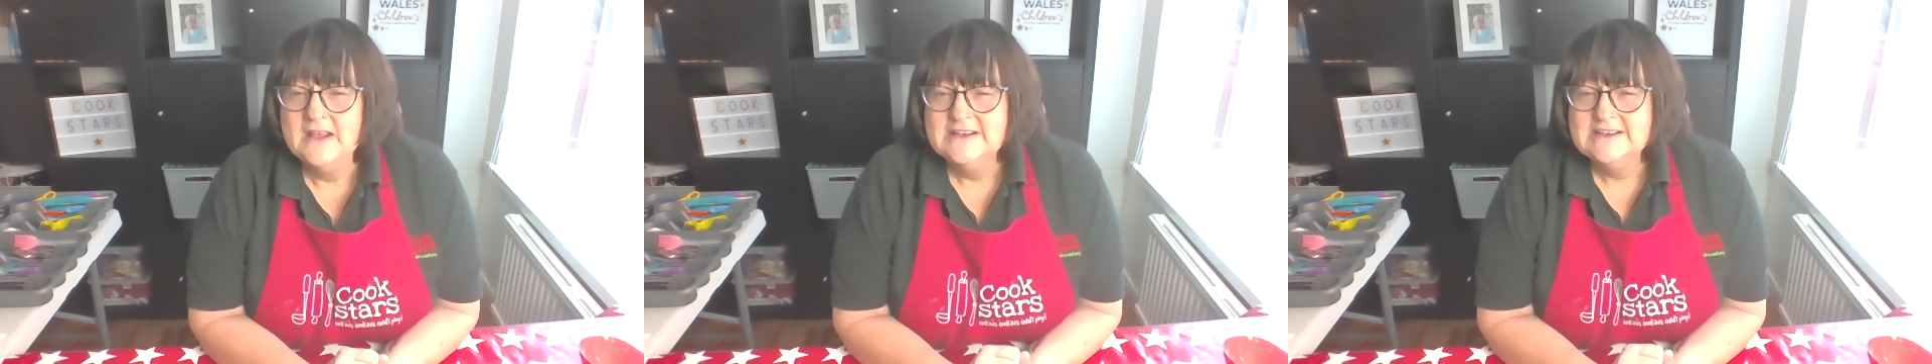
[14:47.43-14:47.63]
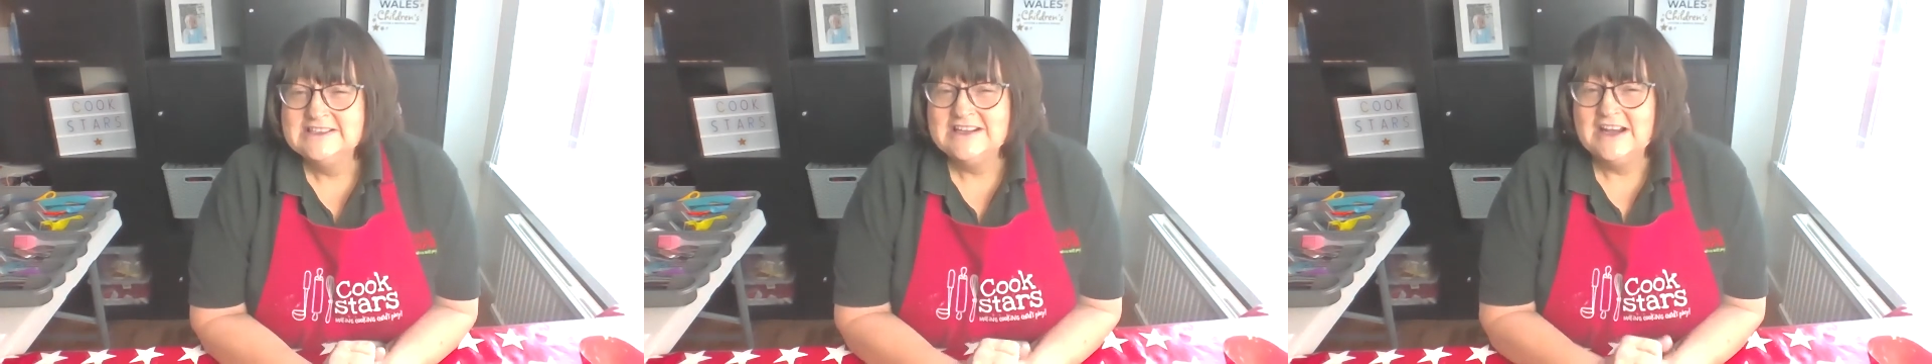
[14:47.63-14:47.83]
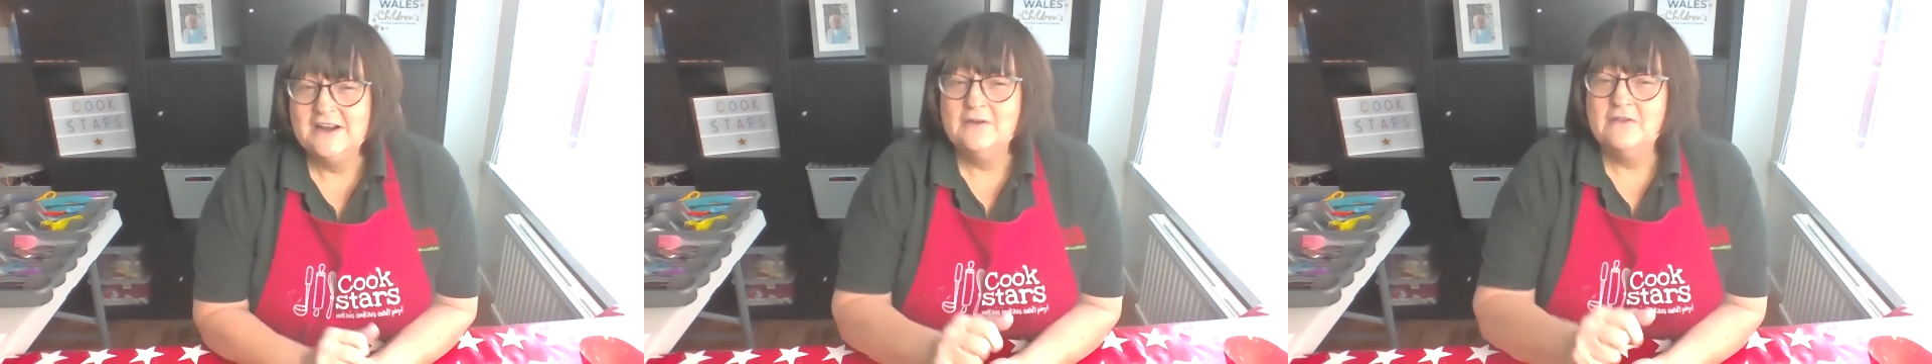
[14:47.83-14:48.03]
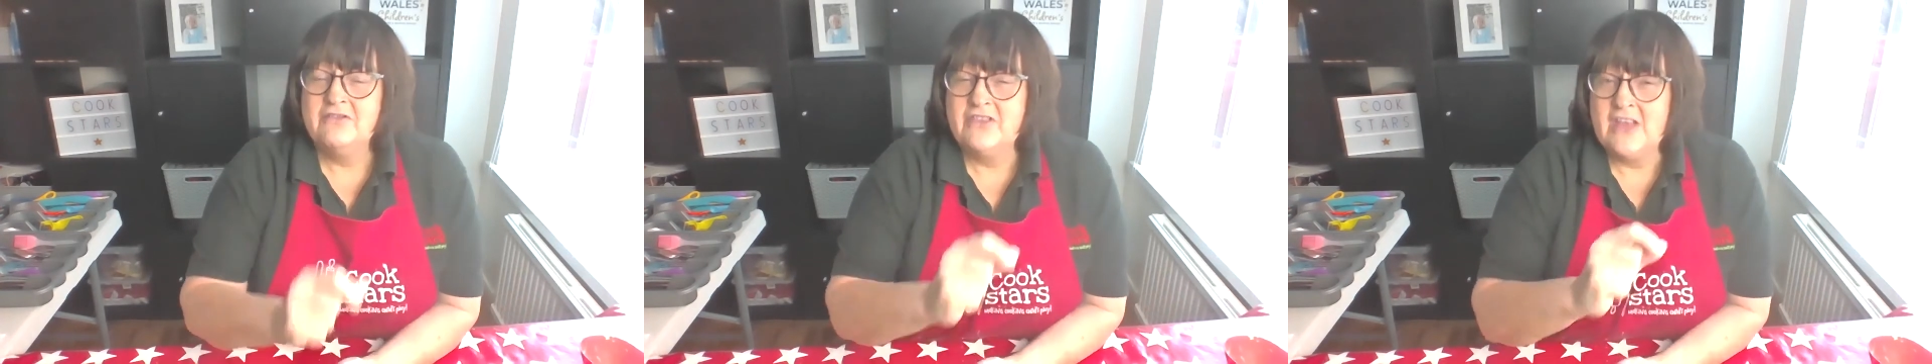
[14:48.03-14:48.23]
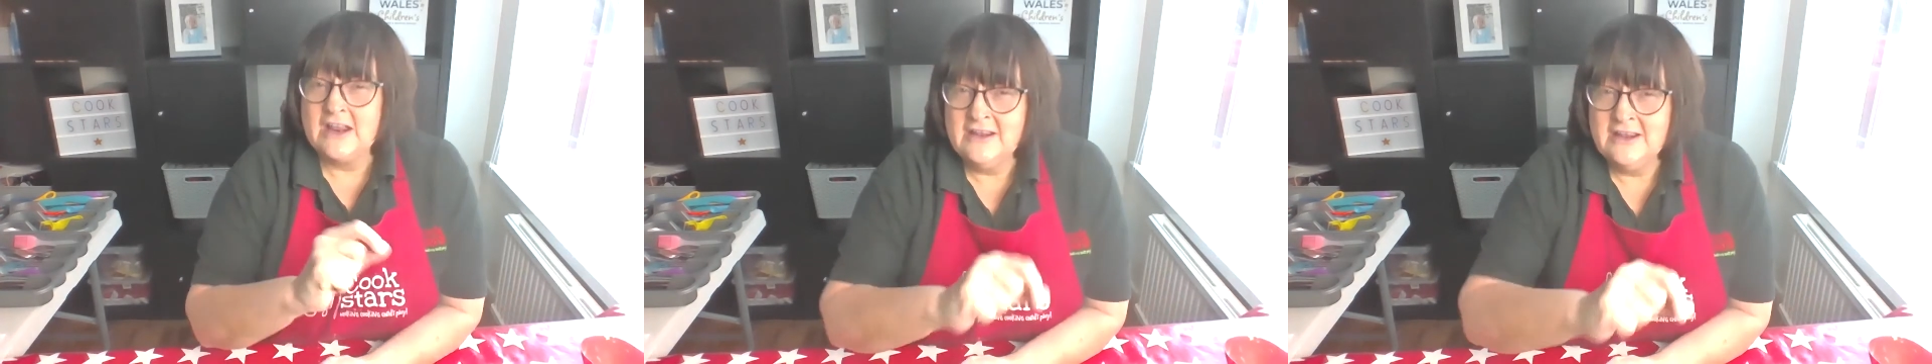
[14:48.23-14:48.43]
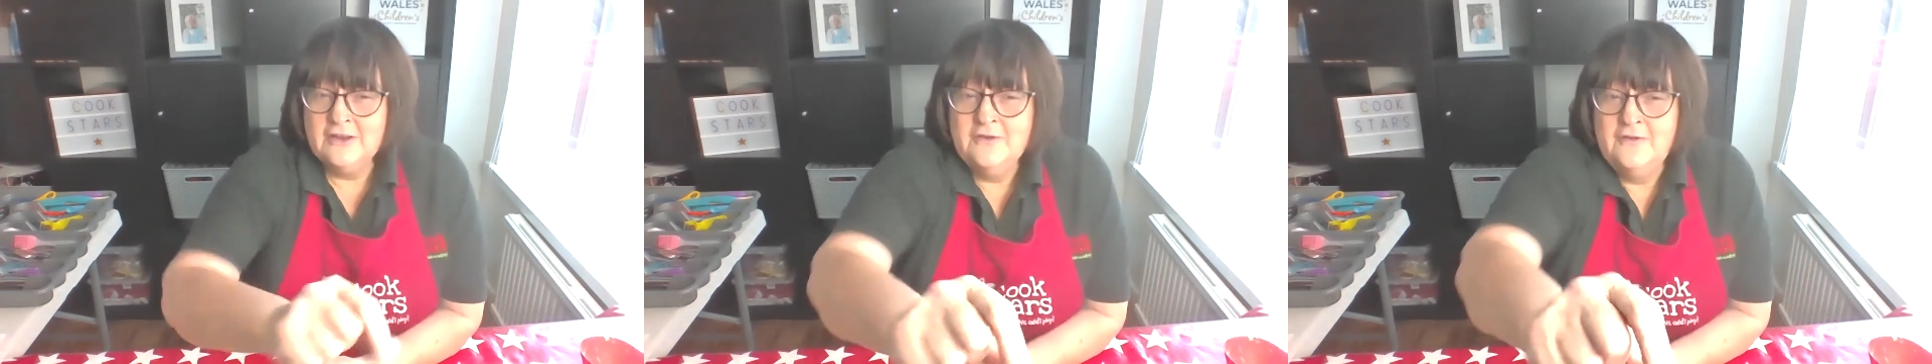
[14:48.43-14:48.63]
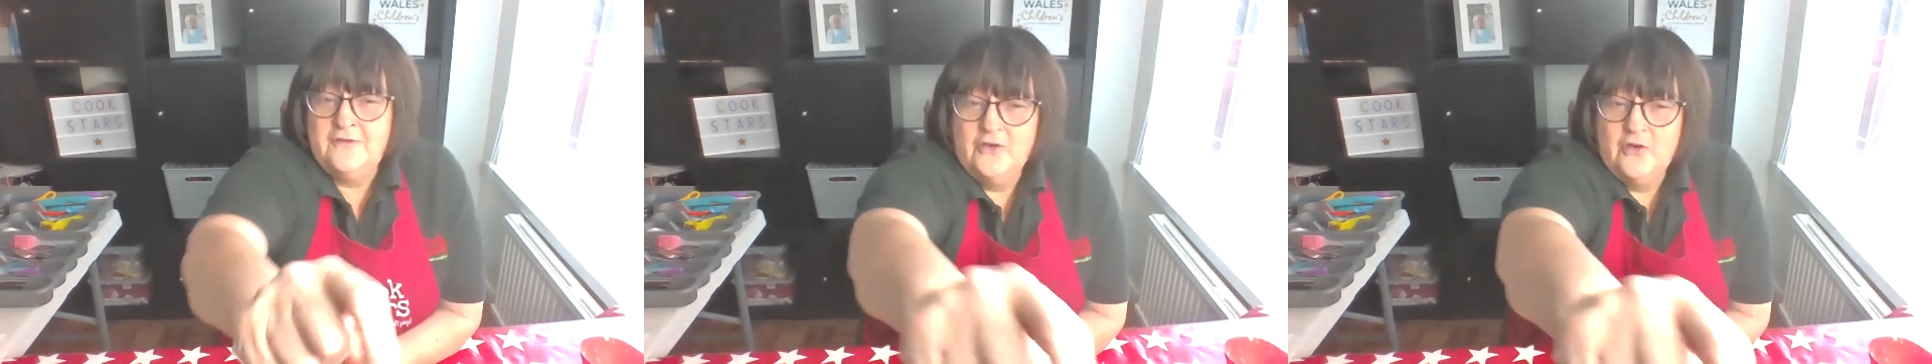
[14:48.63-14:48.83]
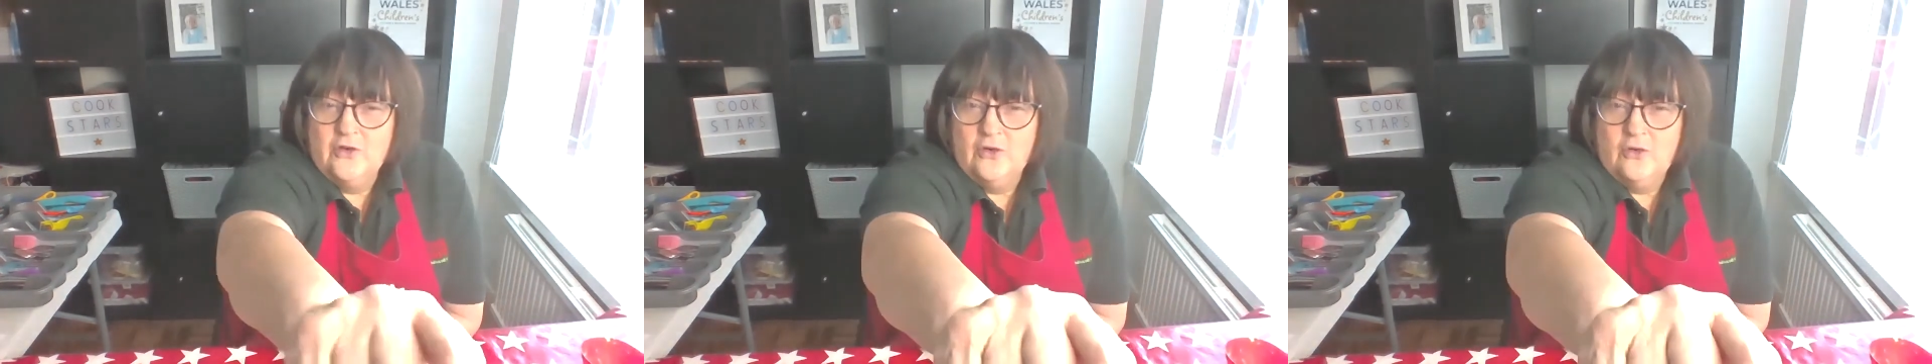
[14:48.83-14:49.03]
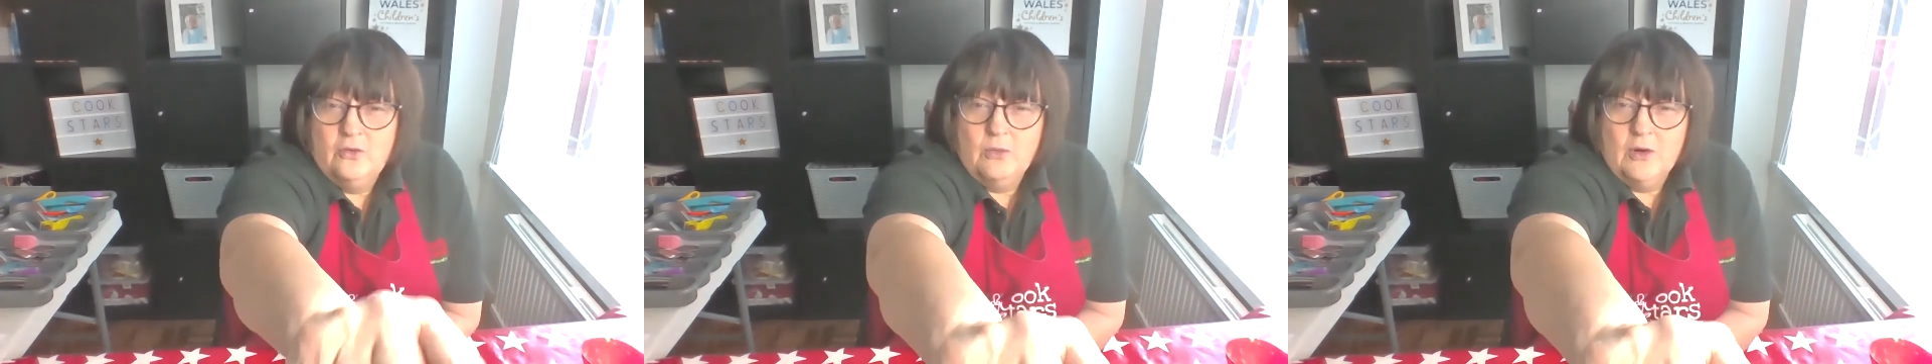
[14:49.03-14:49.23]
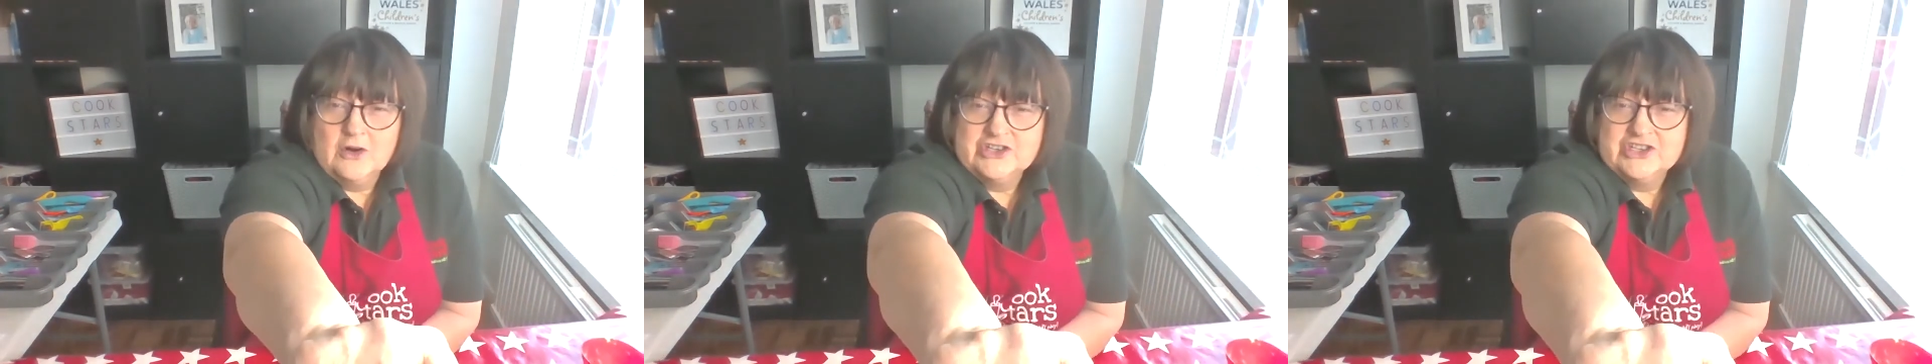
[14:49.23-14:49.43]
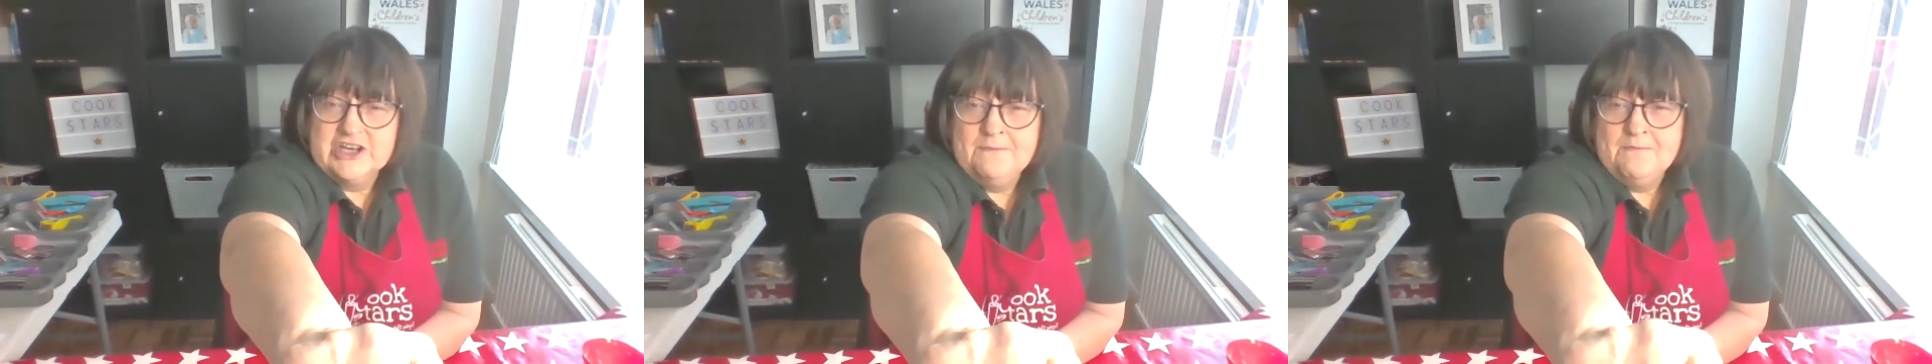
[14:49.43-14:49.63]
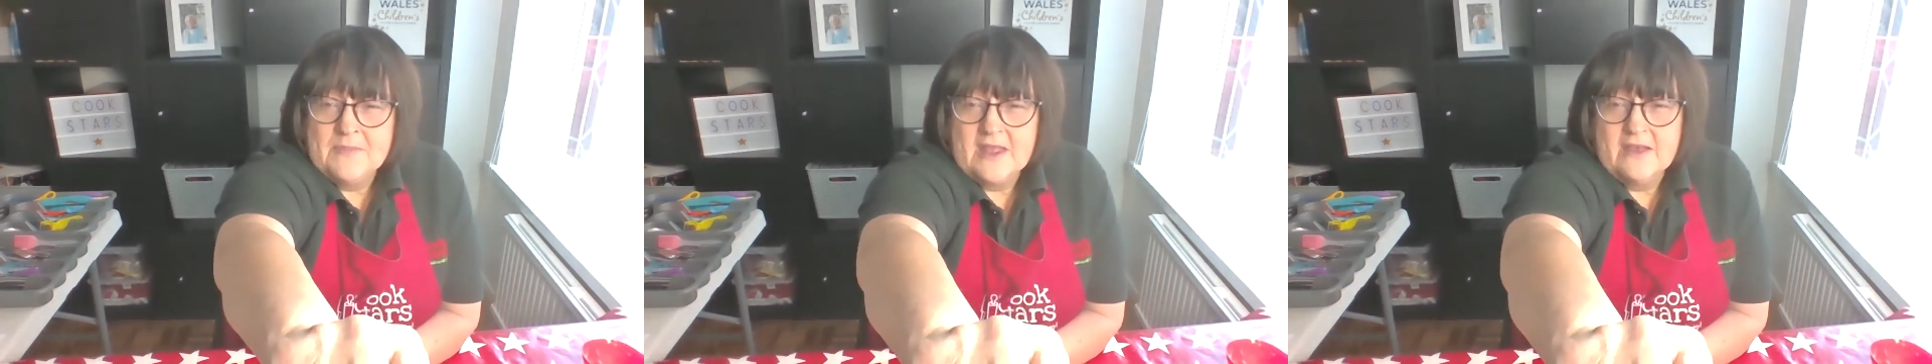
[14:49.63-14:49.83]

So thank you for watching,